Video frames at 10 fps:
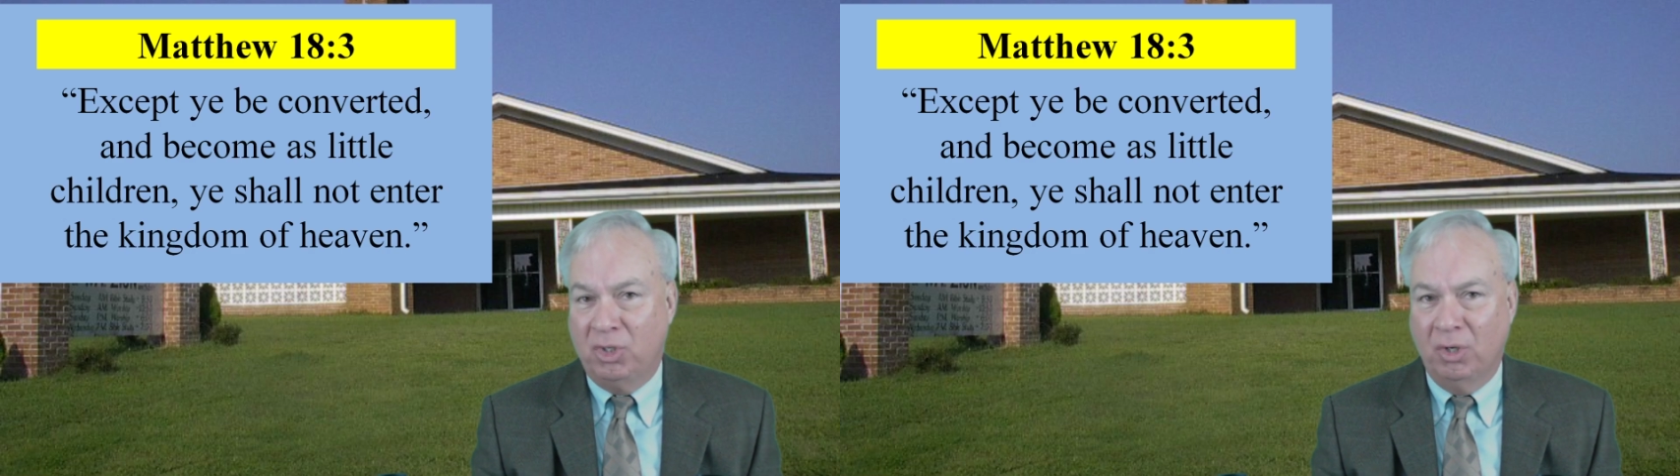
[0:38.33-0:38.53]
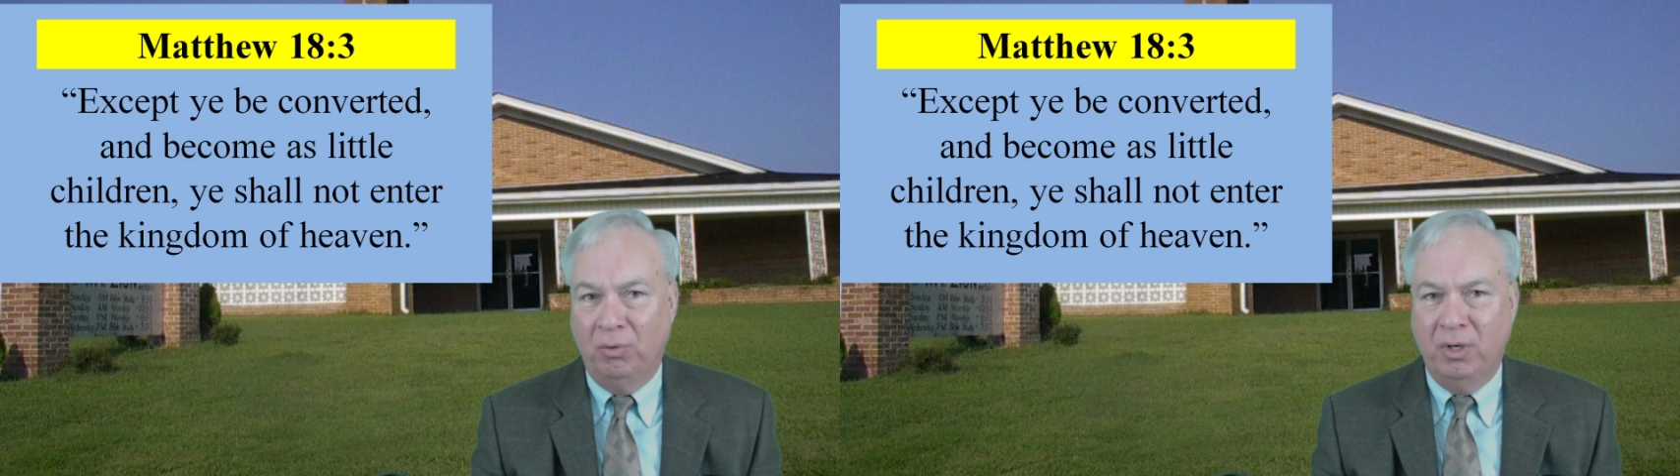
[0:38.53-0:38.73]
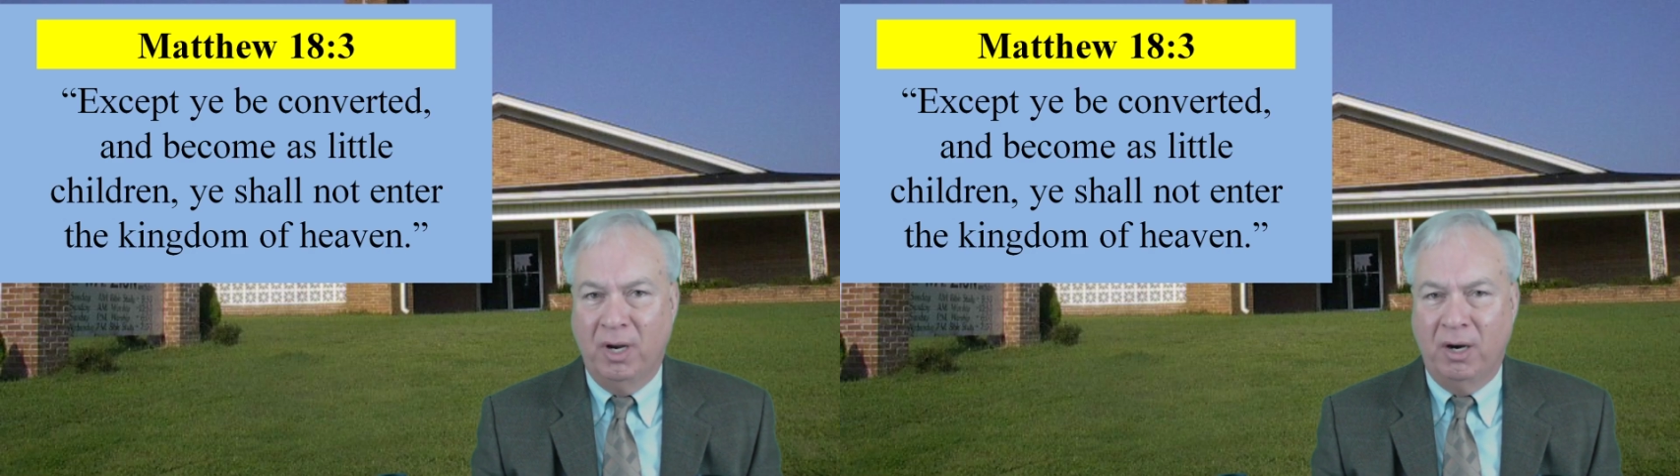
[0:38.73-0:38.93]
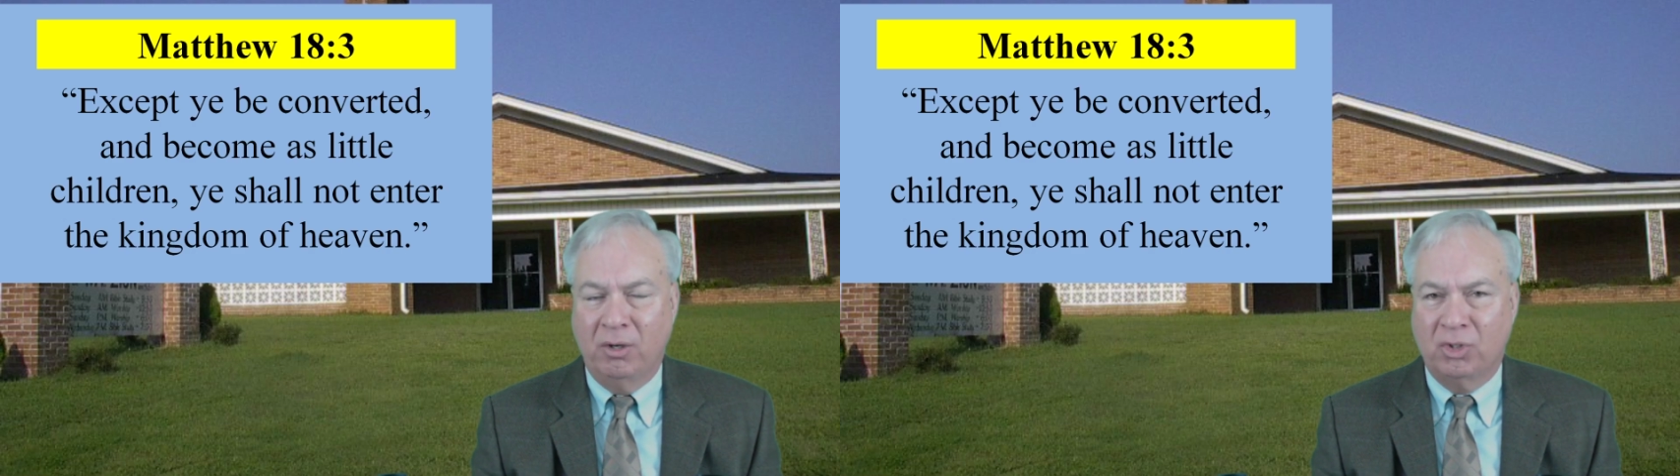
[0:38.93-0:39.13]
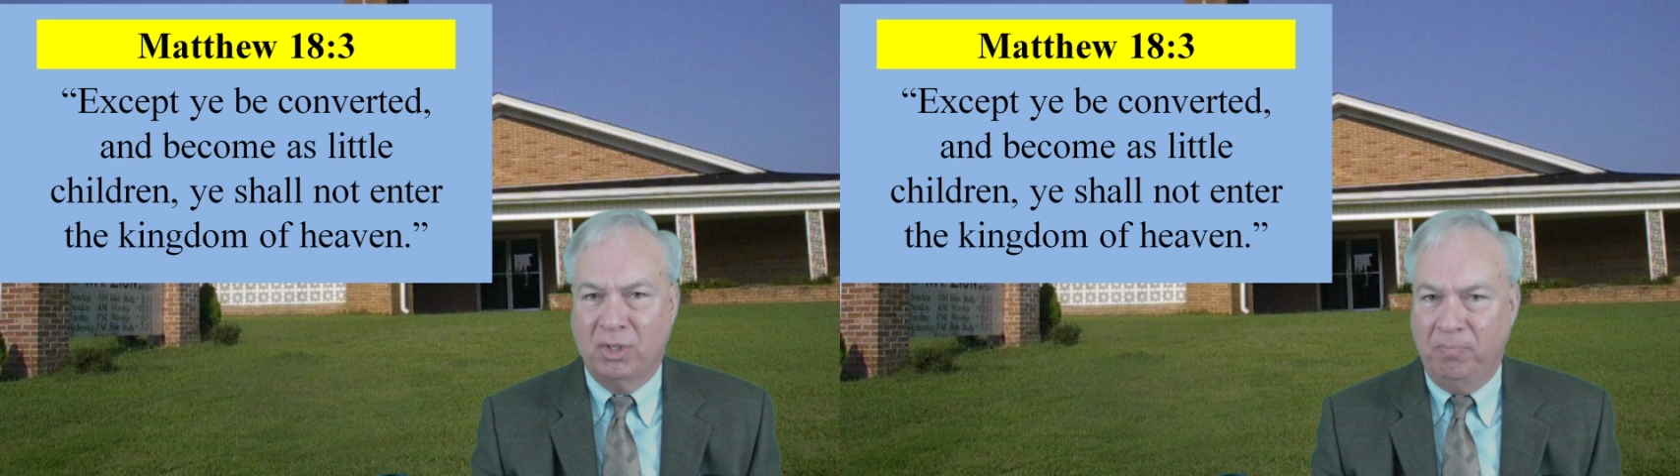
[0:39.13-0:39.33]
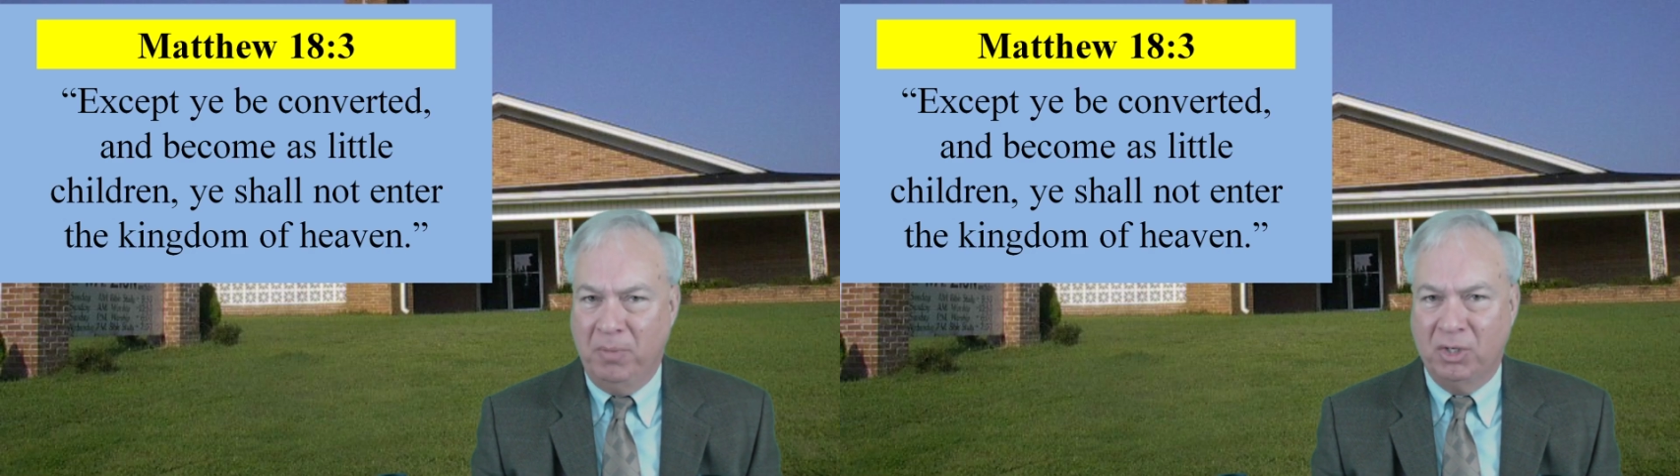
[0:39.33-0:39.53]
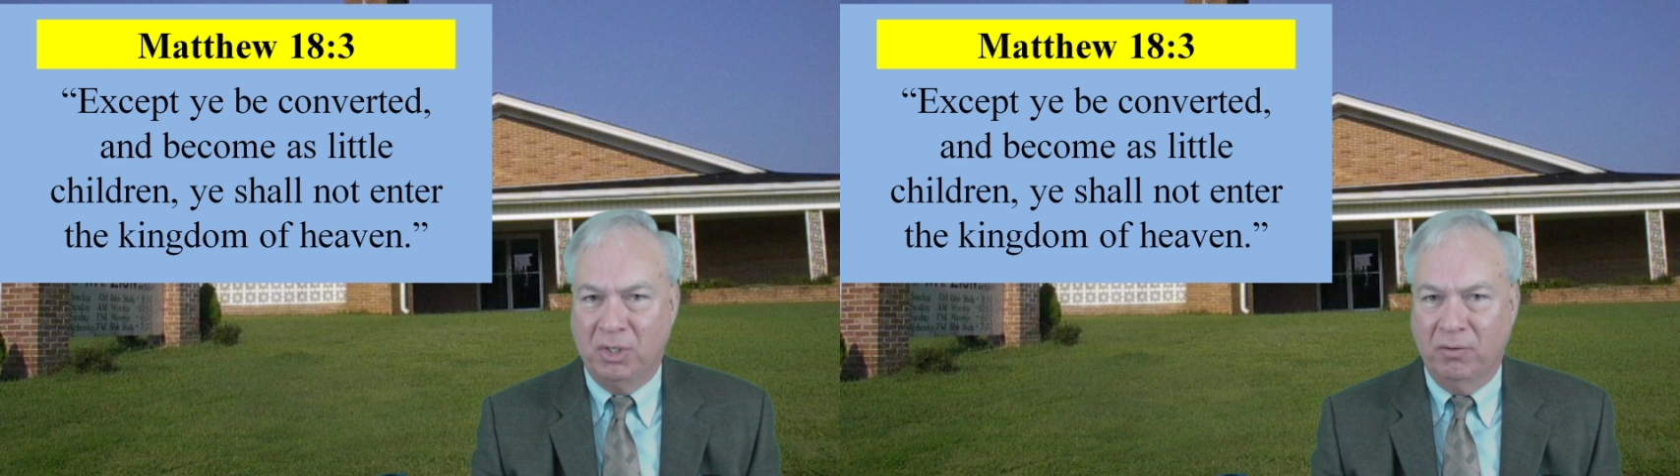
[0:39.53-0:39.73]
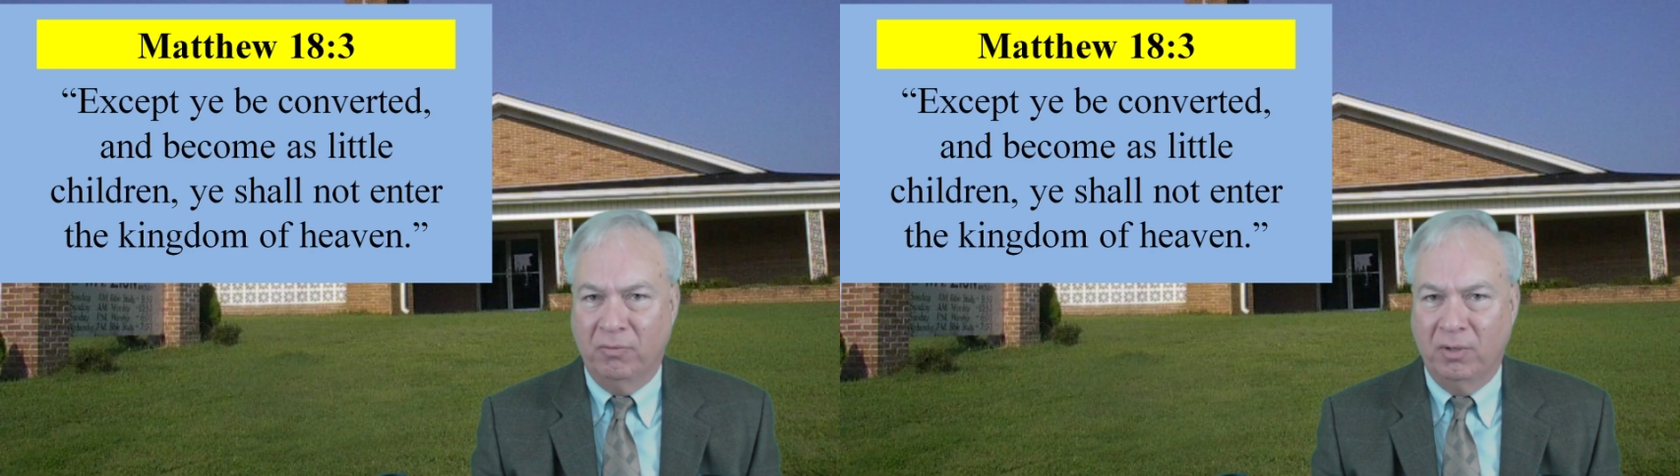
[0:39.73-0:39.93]
children are
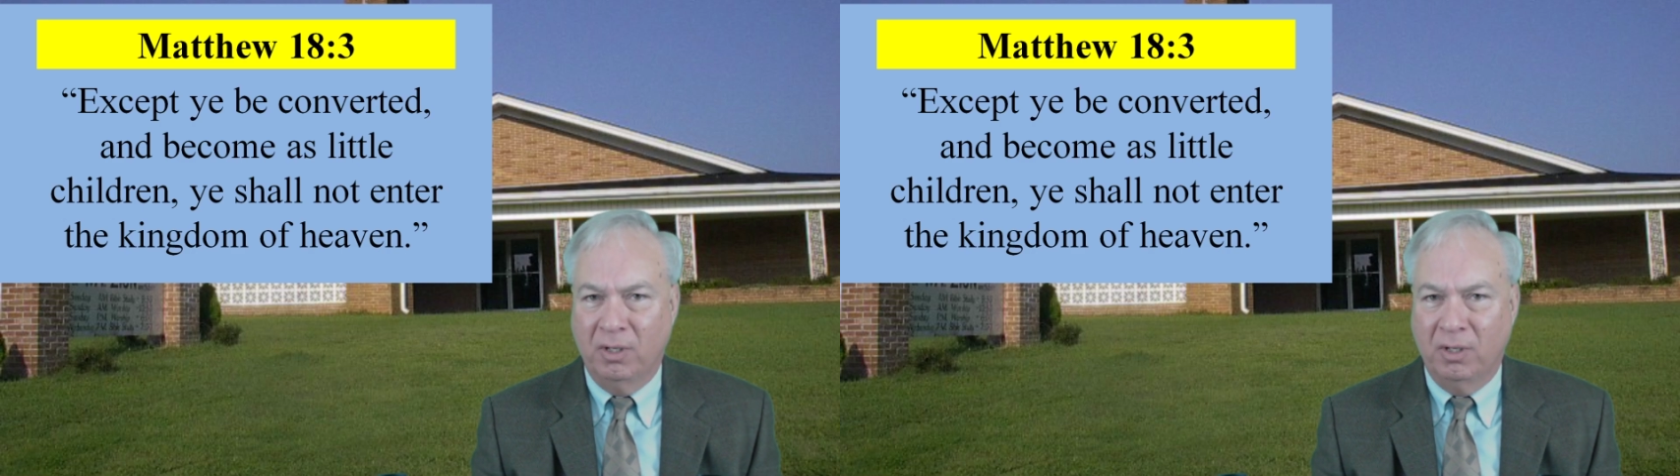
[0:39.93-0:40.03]
submissive.